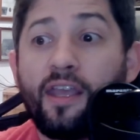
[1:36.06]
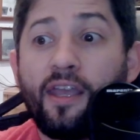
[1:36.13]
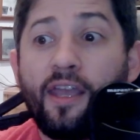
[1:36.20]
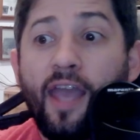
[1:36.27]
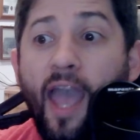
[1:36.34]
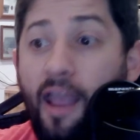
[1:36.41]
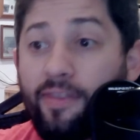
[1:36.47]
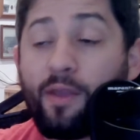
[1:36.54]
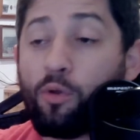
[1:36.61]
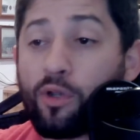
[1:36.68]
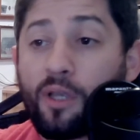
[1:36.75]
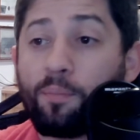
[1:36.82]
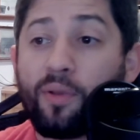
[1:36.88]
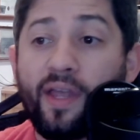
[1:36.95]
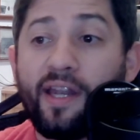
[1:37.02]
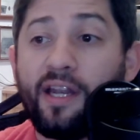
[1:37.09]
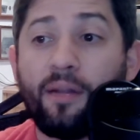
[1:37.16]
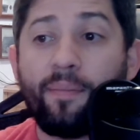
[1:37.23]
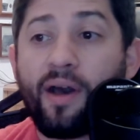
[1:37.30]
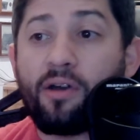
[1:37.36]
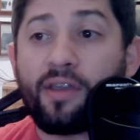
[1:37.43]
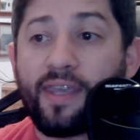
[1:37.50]
And they were complaining
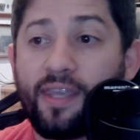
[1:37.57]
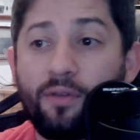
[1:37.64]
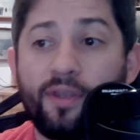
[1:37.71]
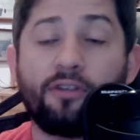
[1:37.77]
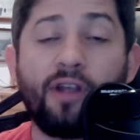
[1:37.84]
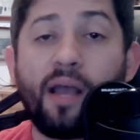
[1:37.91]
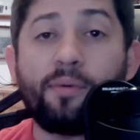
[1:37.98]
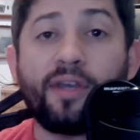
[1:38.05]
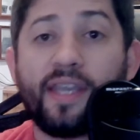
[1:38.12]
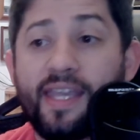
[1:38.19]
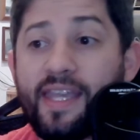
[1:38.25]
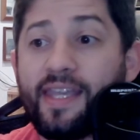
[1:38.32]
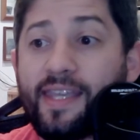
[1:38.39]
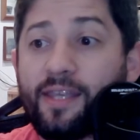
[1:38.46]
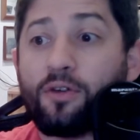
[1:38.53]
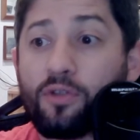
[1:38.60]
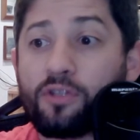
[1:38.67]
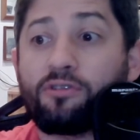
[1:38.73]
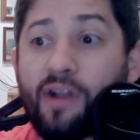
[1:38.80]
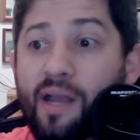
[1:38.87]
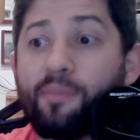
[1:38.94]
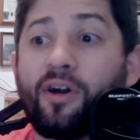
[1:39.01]
about killing grandma. He killed
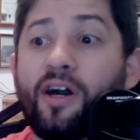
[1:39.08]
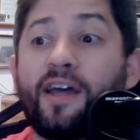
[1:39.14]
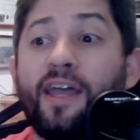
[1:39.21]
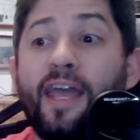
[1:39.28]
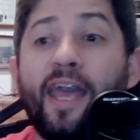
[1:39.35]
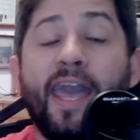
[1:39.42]
grandma.